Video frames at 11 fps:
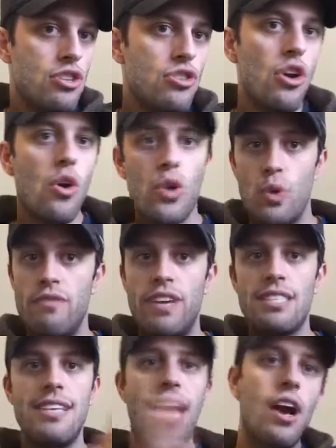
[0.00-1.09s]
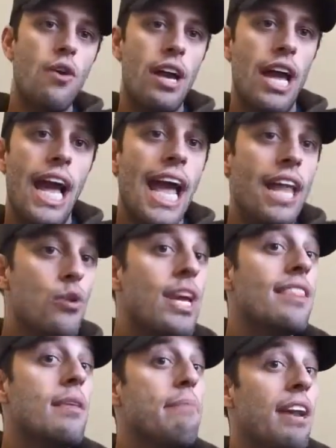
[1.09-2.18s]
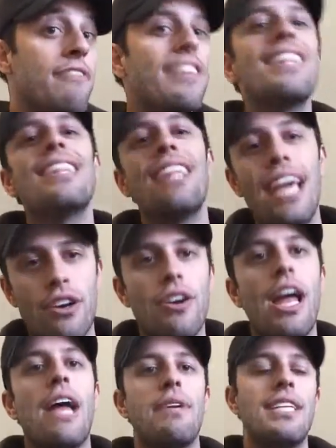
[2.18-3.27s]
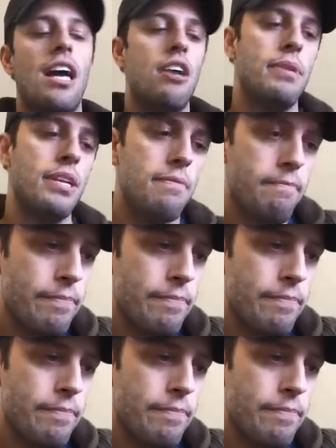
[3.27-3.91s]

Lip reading: So you invest now and you get the benefit later at retirement.